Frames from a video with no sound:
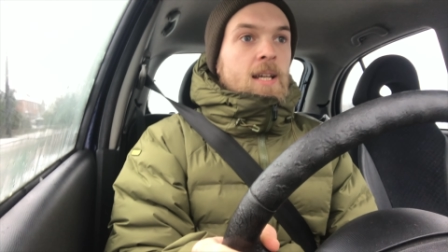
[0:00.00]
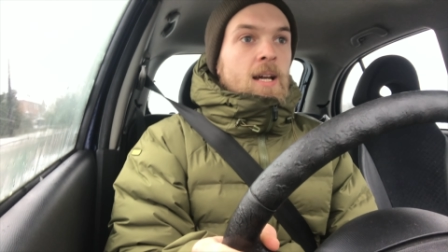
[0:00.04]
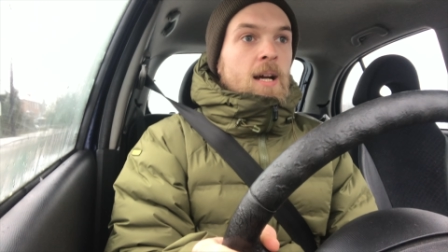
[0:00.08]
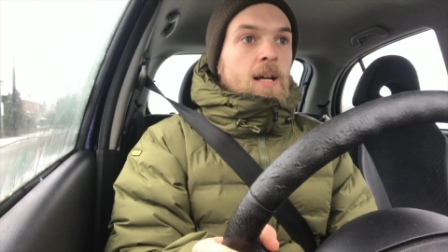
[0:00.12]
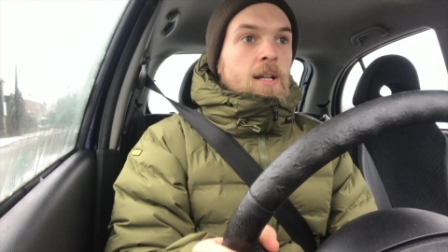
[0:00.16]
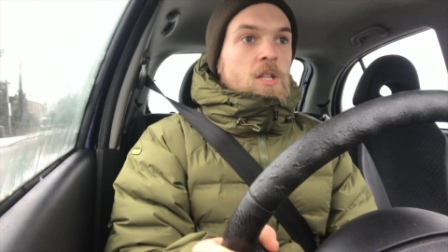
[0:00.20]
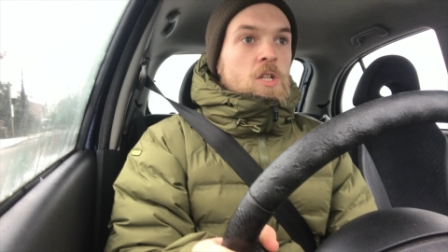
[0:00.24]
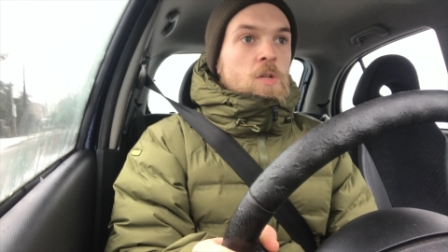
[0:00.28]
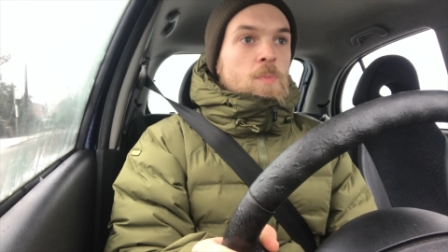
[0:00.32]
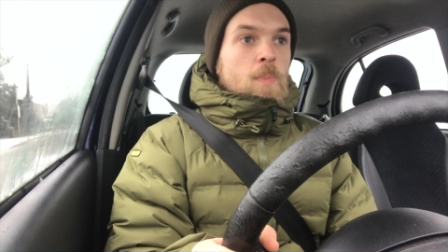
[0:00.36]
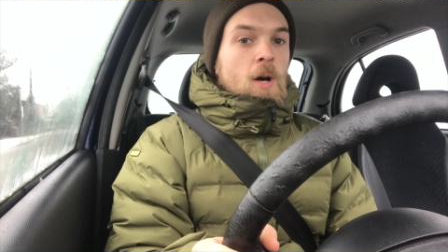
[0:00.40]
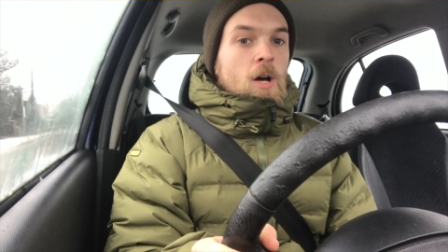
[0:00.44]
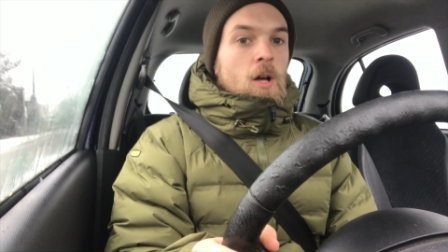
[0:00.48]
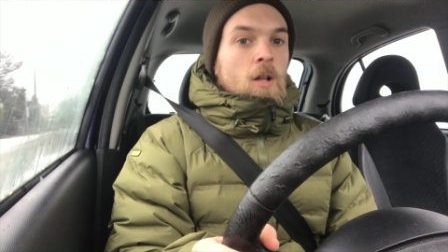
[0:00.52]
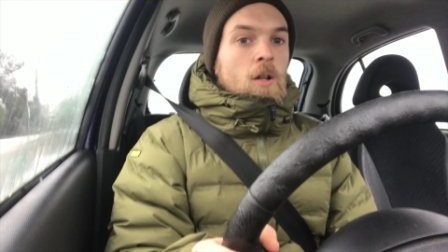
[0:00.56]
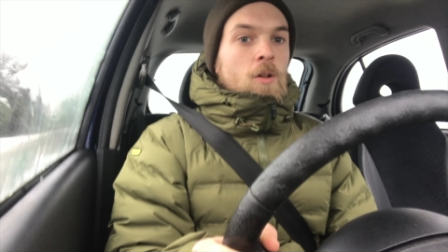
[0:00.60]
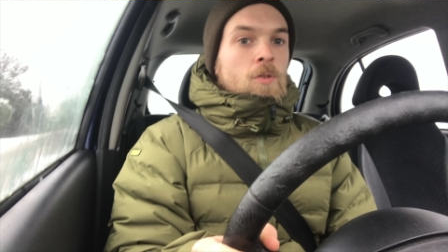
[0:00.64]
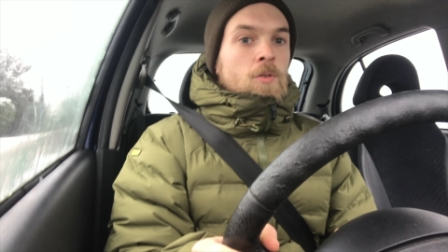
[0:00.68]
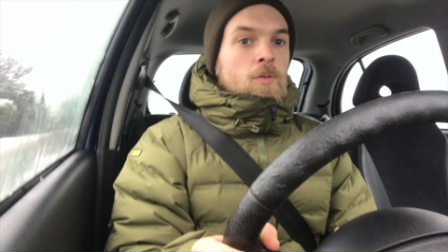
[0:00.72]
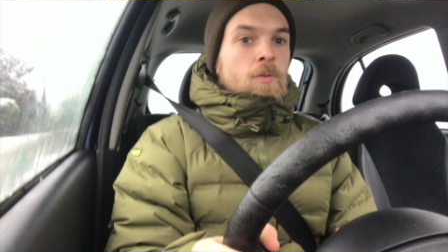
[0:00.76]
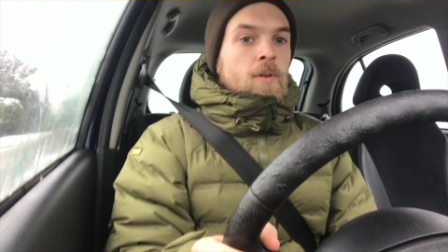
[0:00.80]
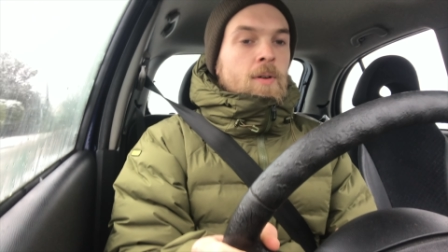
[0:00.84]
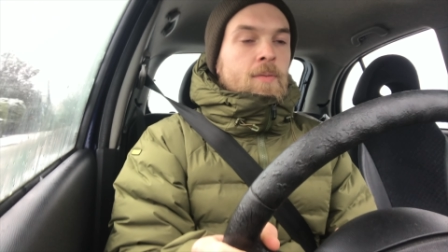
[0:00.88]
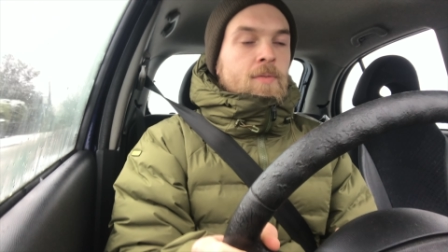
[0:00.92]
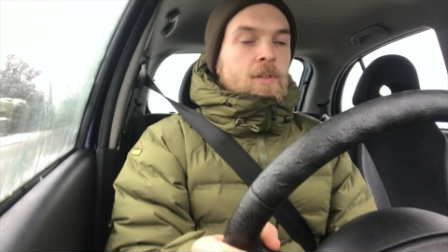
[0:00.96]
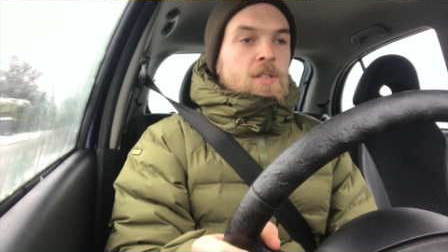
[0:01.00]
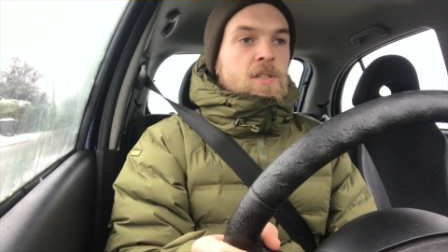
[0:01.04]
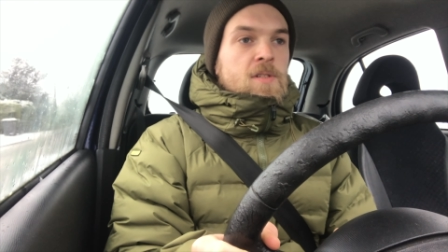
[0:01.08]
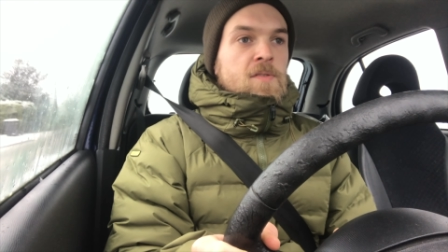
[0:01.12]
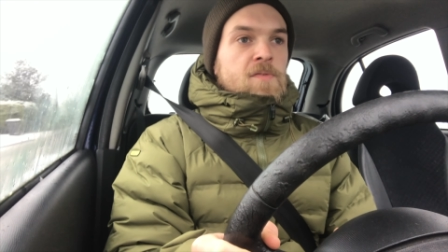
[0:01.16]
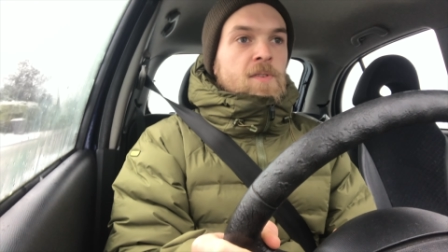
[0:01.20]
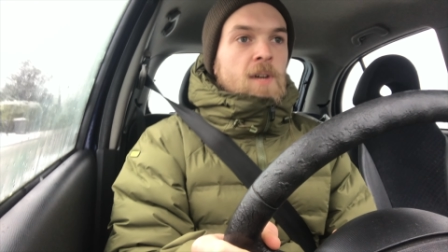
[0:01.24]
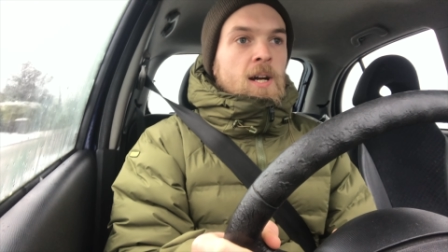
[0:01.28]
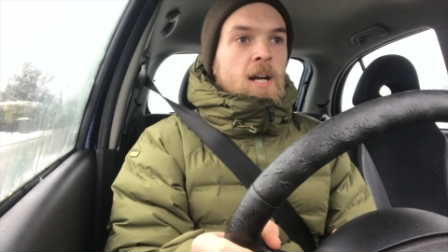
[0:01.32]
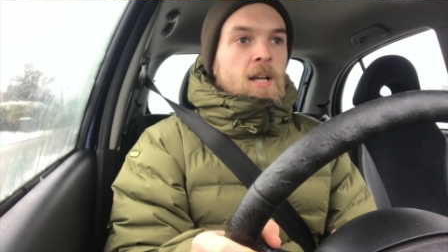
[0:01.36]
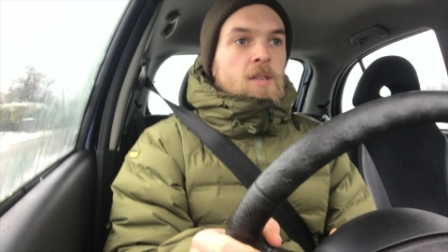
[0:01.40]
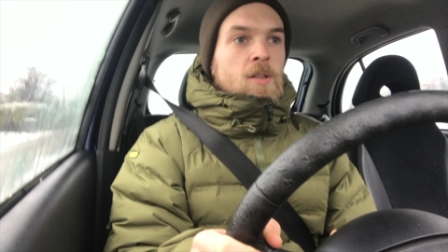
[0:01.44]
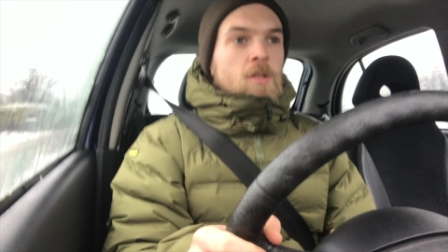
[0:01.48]
kind of spot along the river to
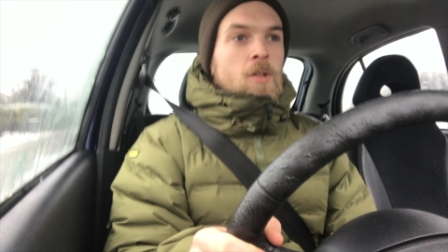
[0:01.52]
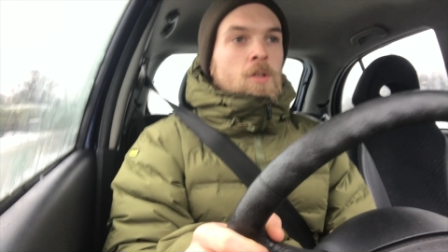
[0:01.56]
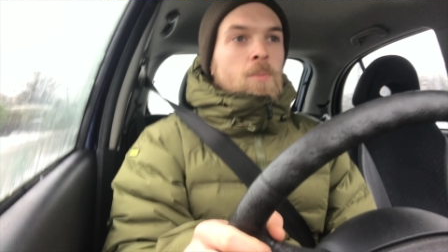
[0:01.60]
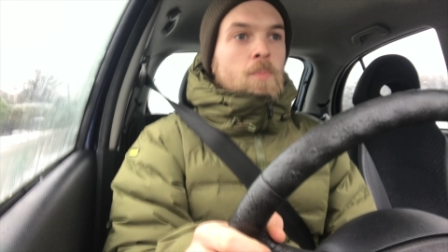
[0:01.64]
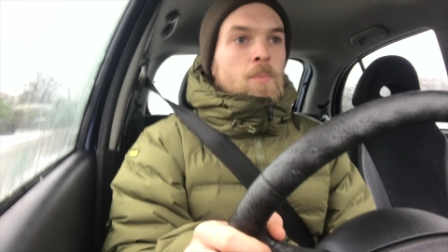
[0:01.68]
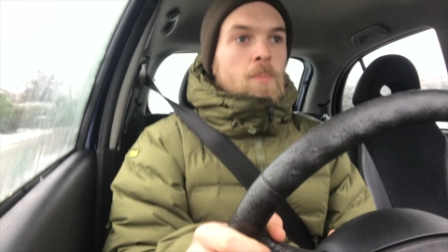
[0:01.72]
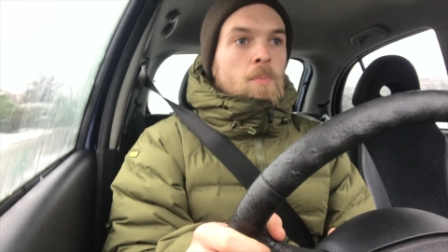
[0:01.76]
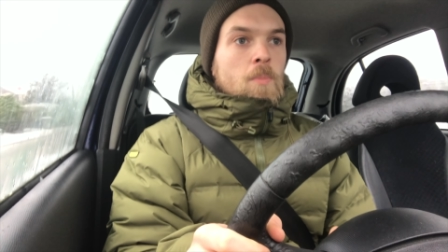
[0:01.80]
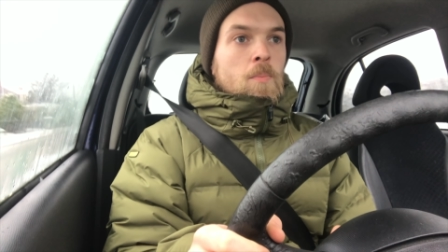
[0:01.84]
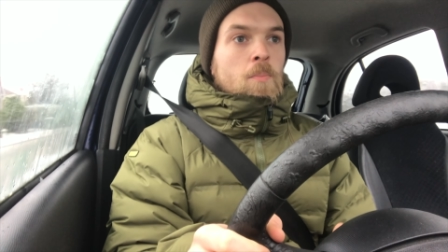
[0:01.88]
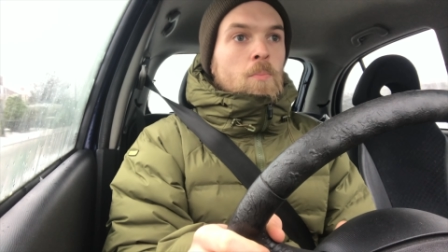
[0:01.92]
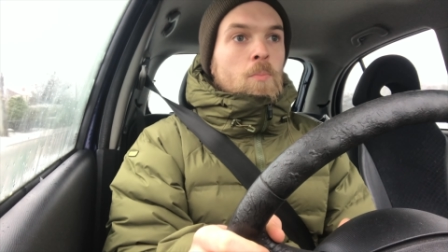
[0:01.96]
find them